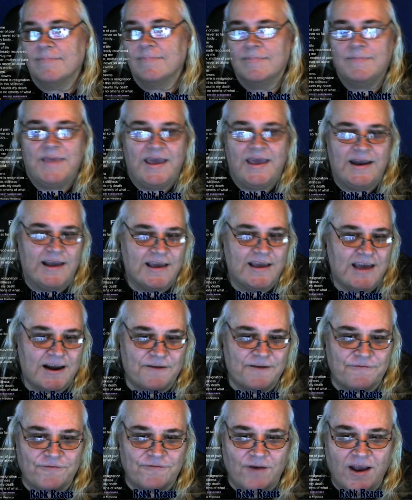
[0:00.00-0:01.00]
Man, I got a
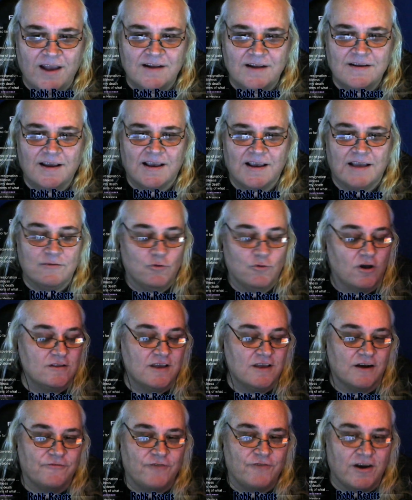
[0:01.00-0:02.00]
friend, a guy
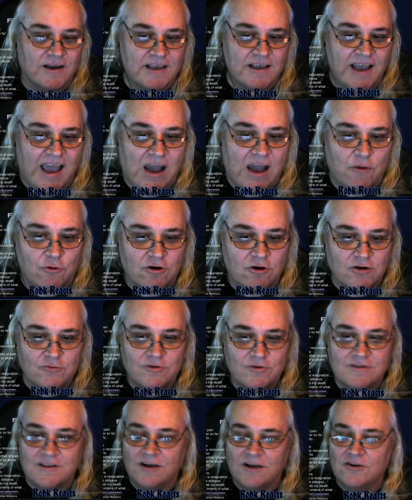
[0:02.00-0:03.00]
I work
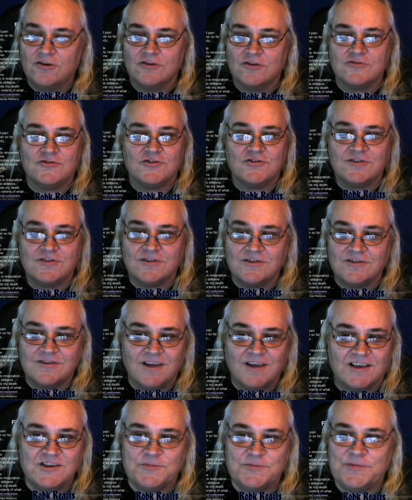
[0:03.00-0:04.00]
with that looks just
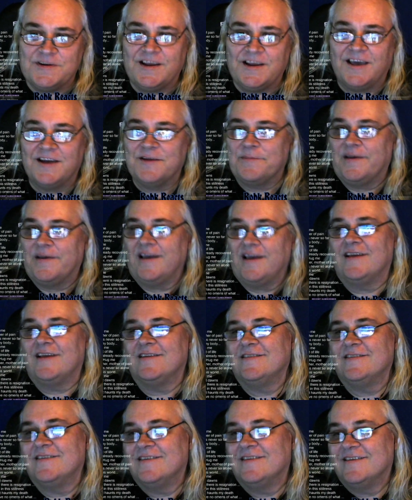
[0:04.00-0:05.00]
like Spinetta,
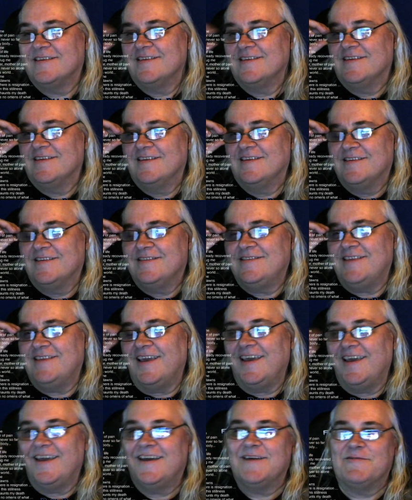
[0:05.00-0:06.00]
man.
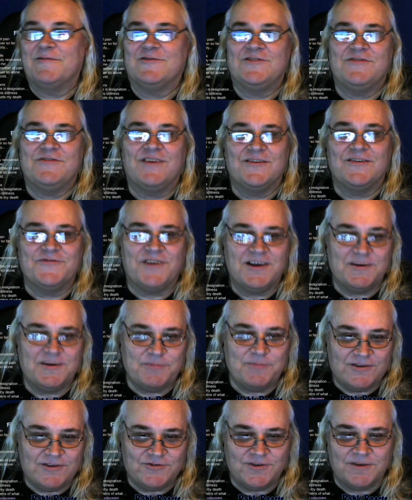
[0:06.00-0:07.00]
Damn, let's see if I can find a
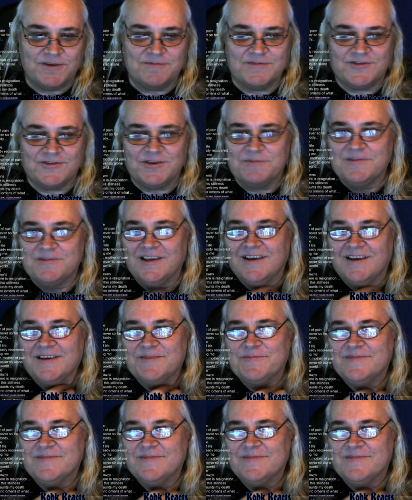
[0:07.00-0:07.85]
picture of him sometime.